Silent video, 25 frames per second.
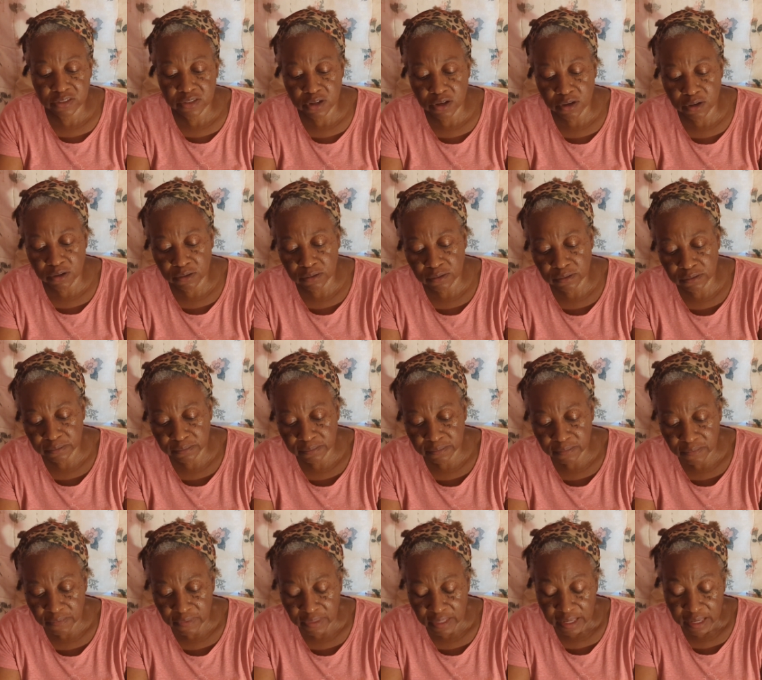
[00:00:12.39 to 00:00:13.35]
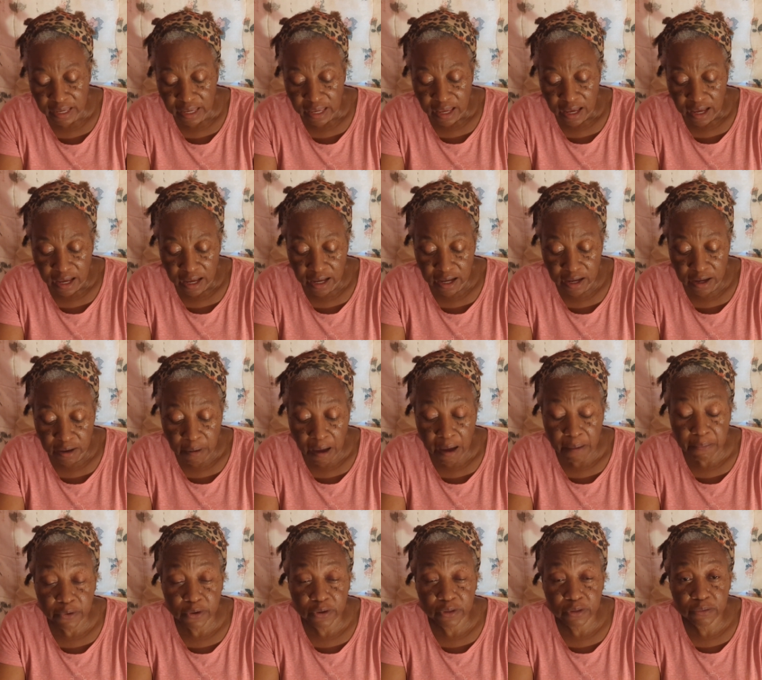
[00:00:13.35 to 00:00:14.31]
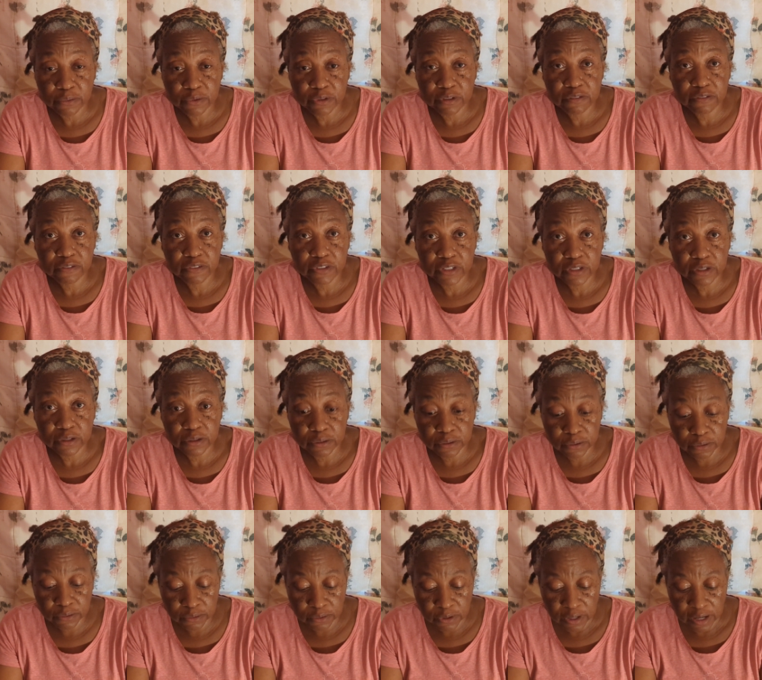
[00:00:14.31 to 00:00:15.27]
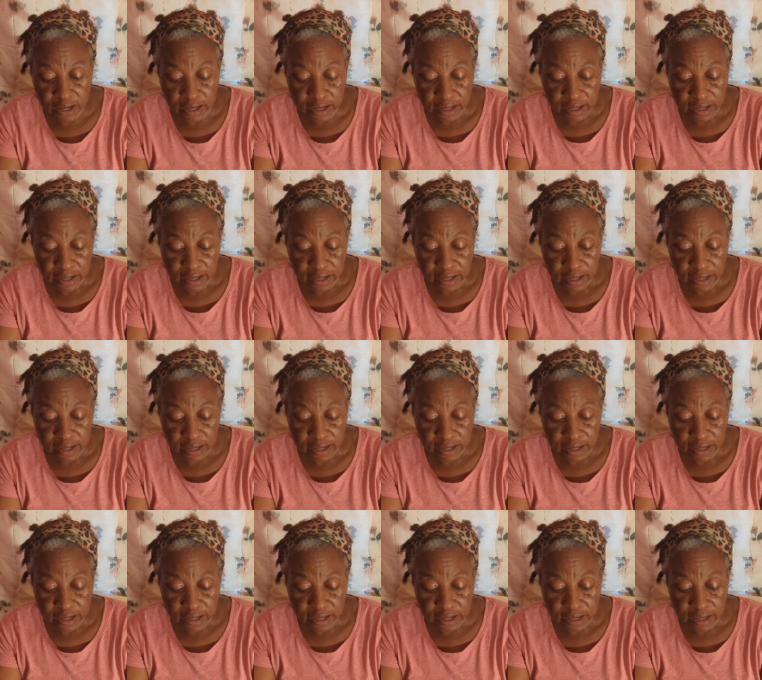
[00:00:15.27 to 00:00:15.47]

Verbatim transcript: So um, I'm going to review